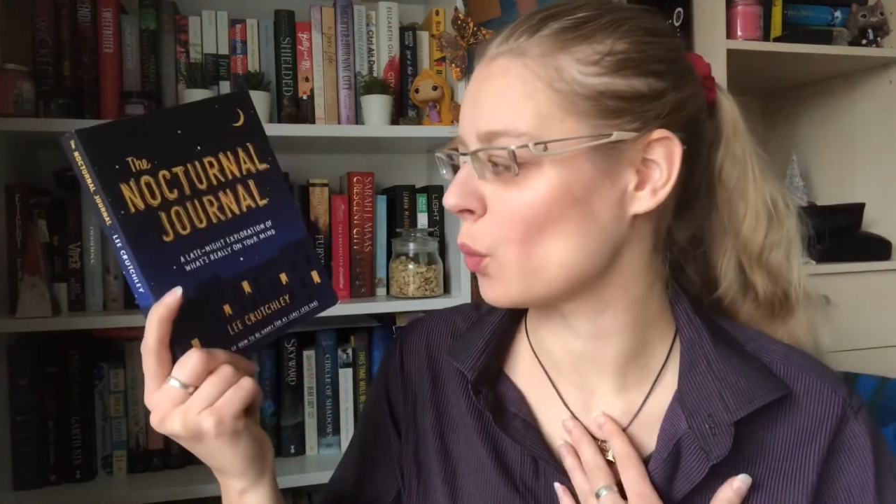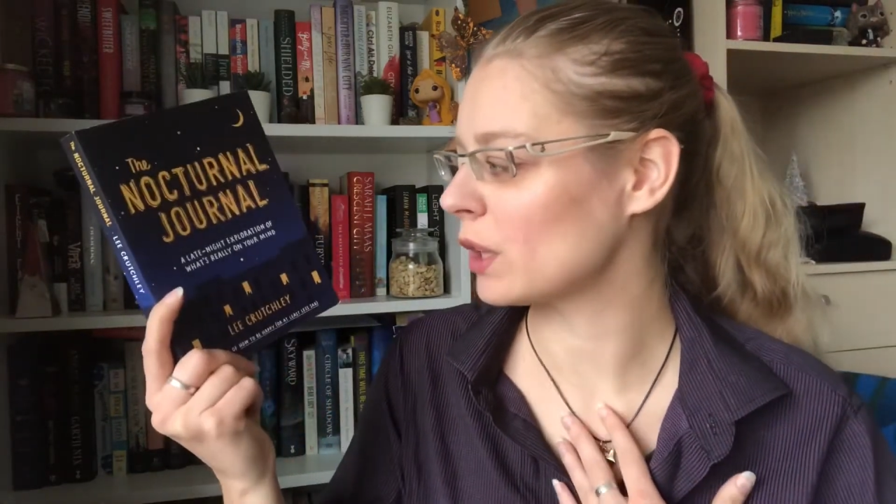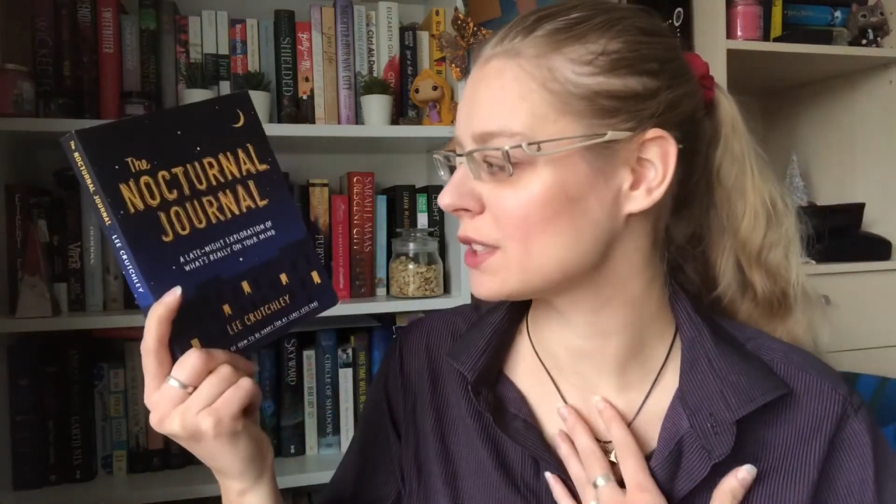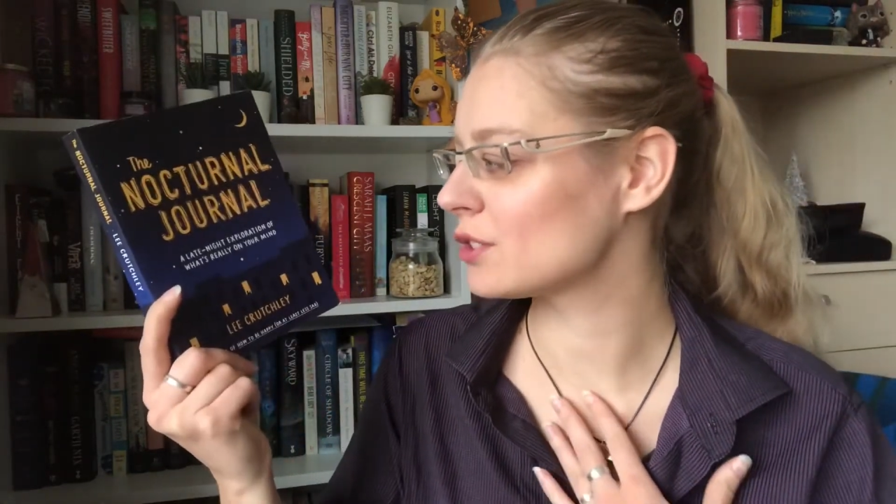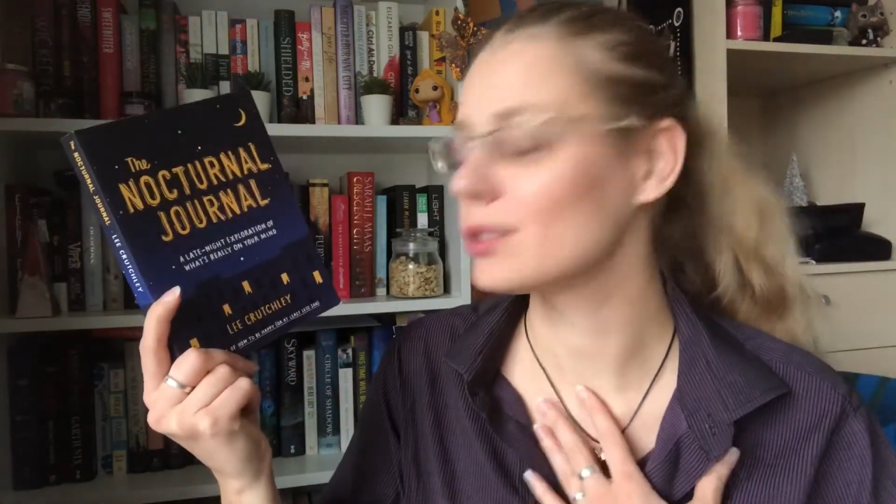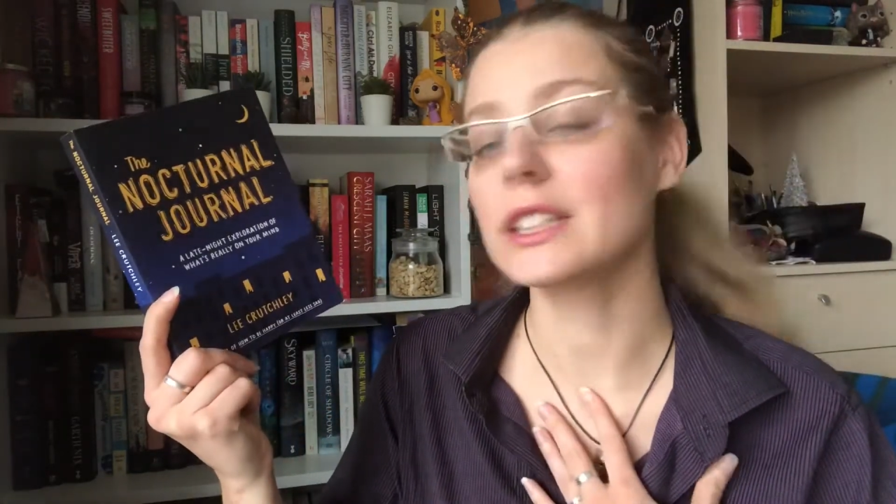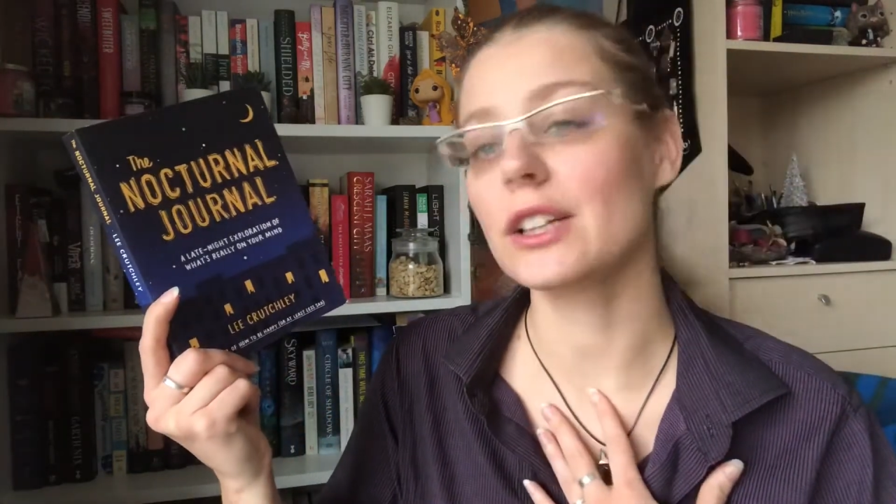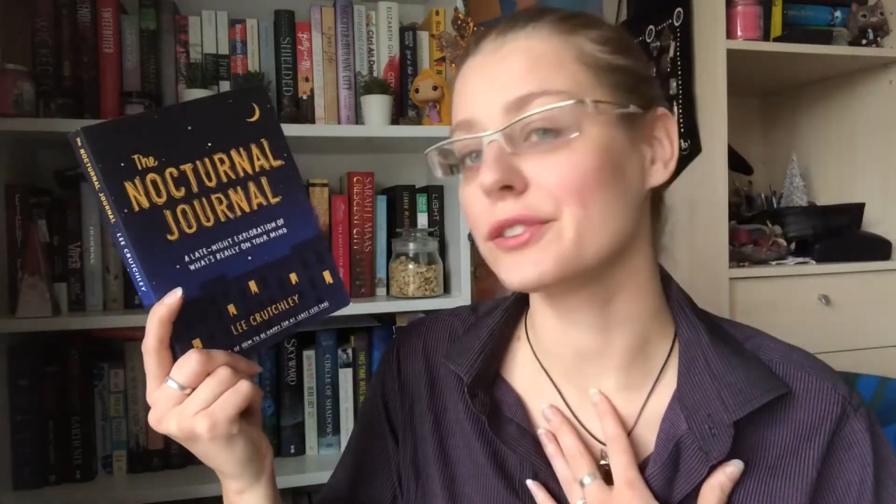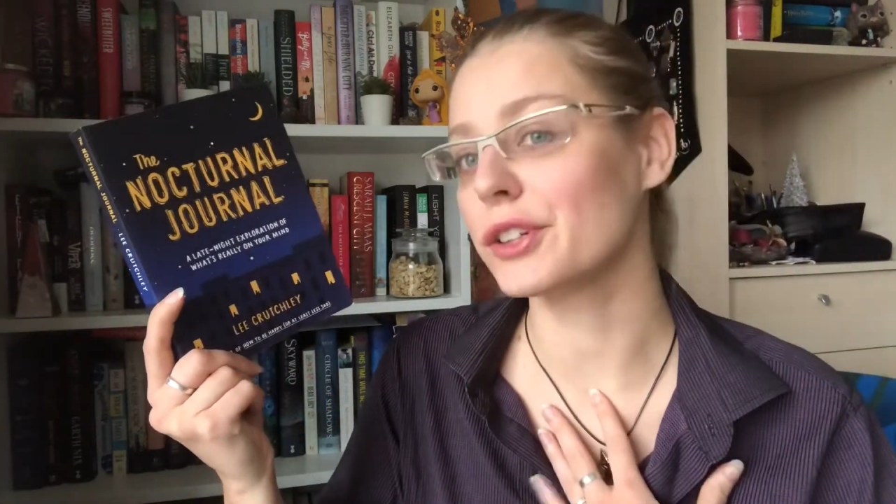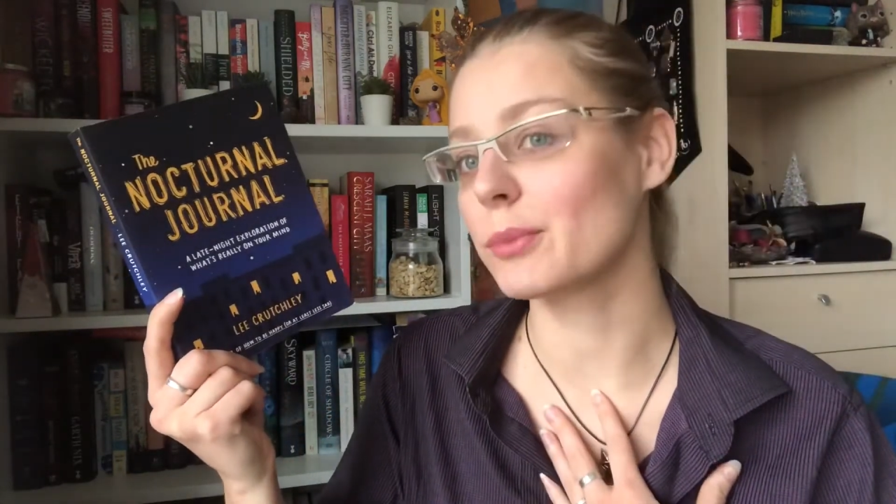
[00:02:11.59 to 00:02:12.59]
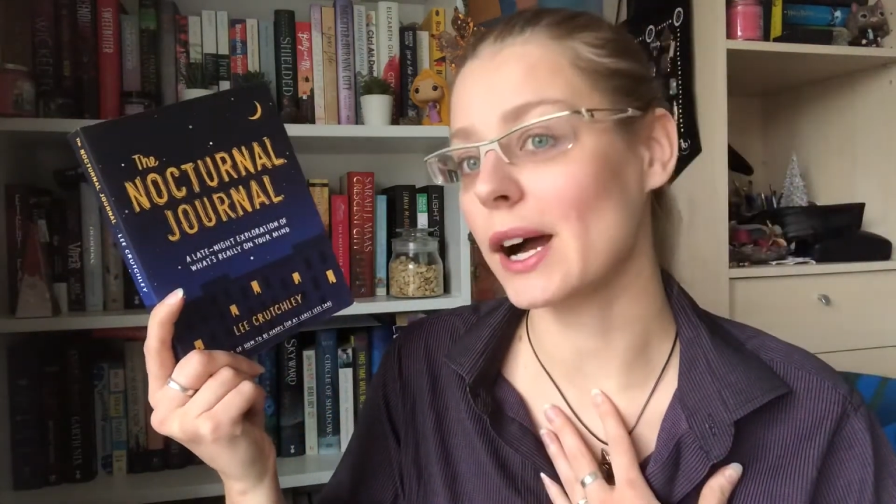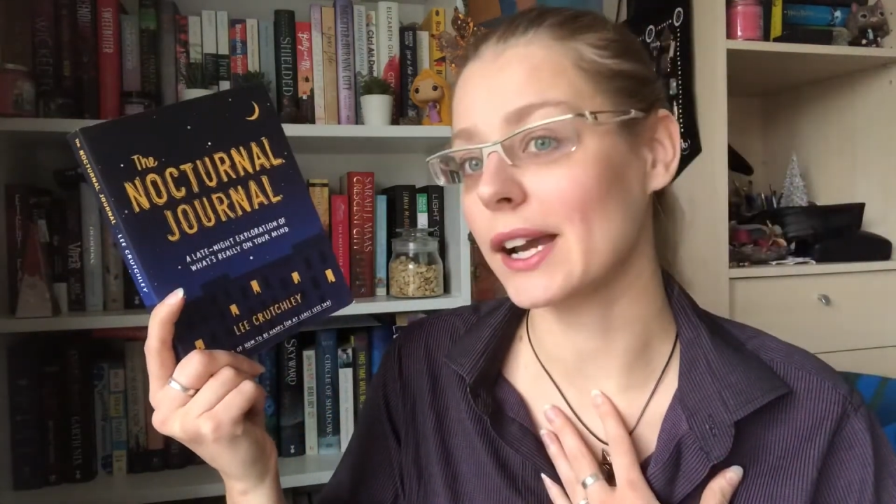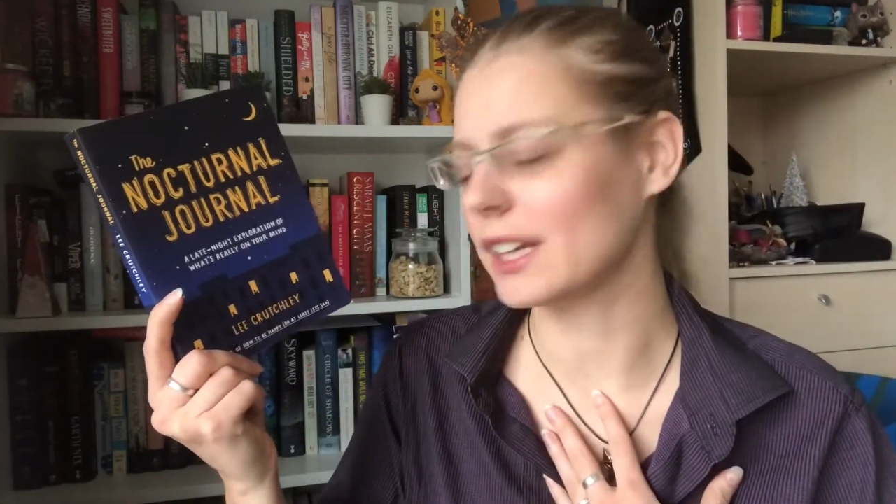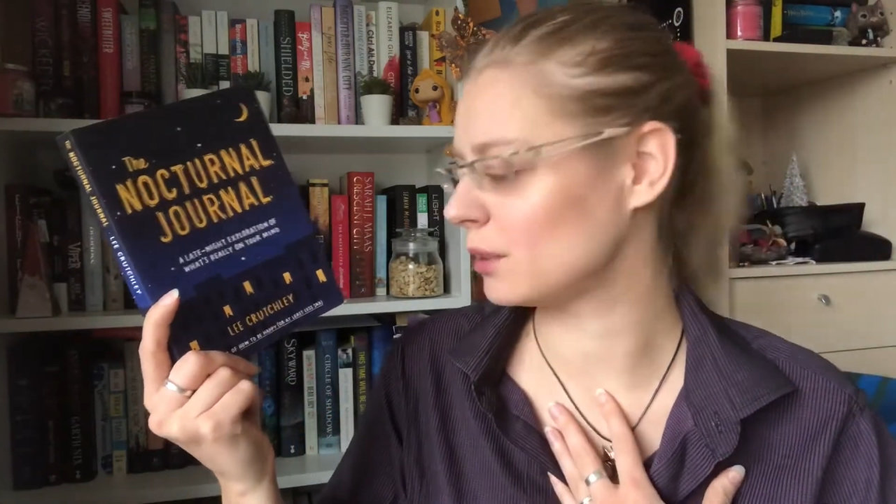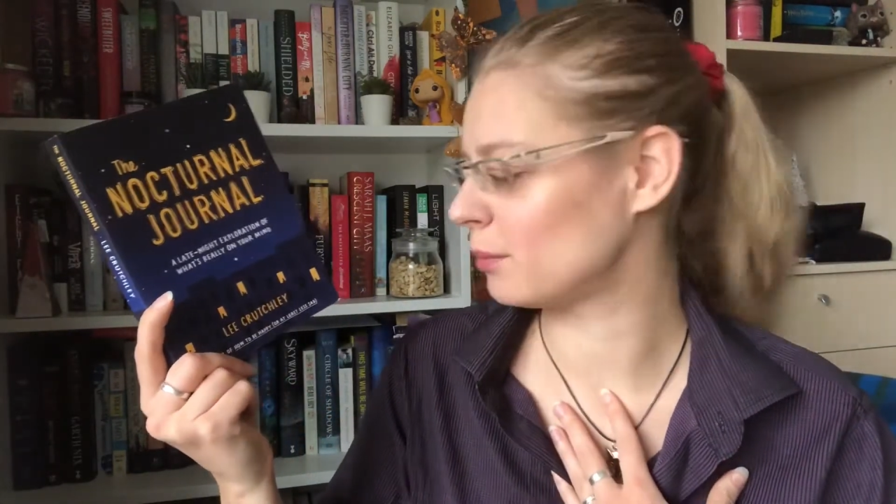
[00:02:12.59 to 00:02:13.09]
what's really on your
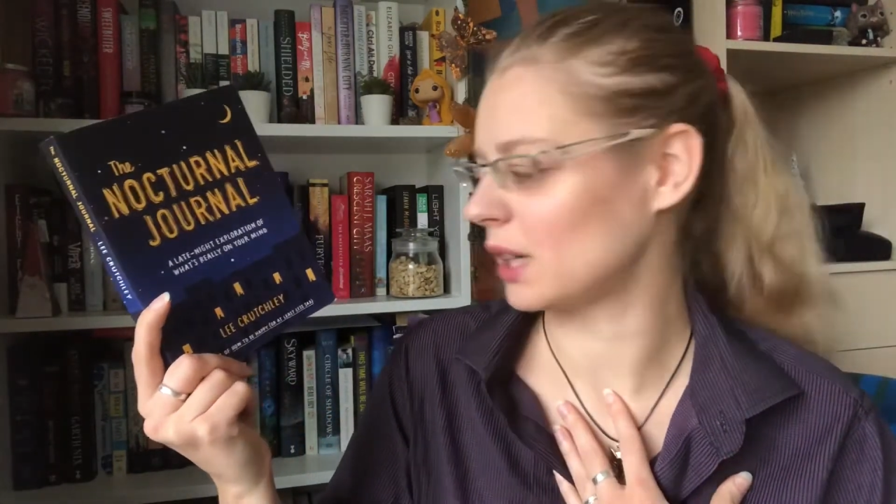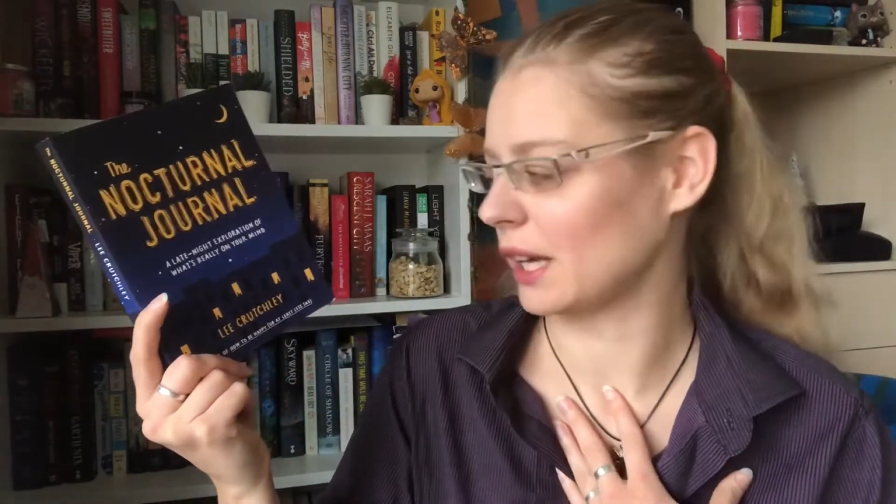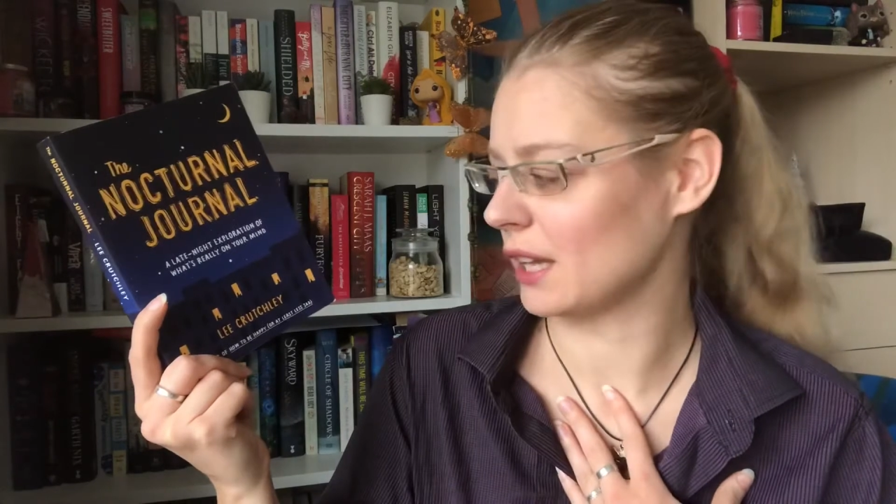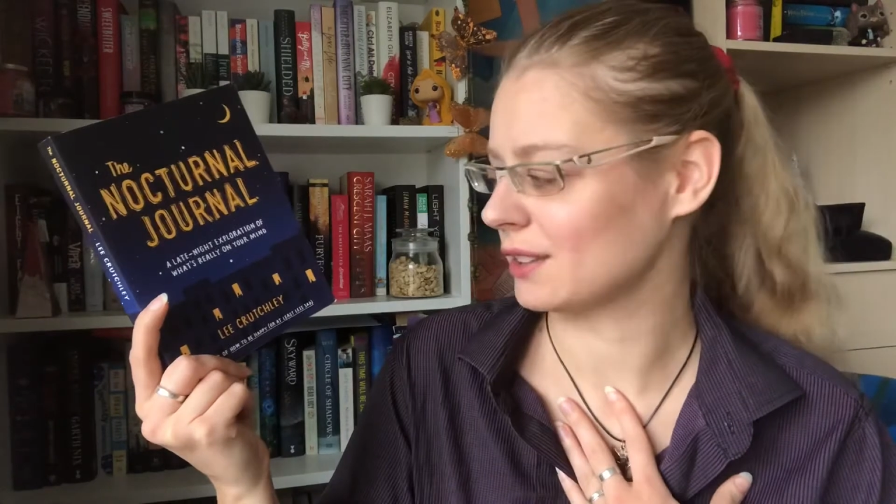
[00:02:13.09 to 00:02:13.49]
mind by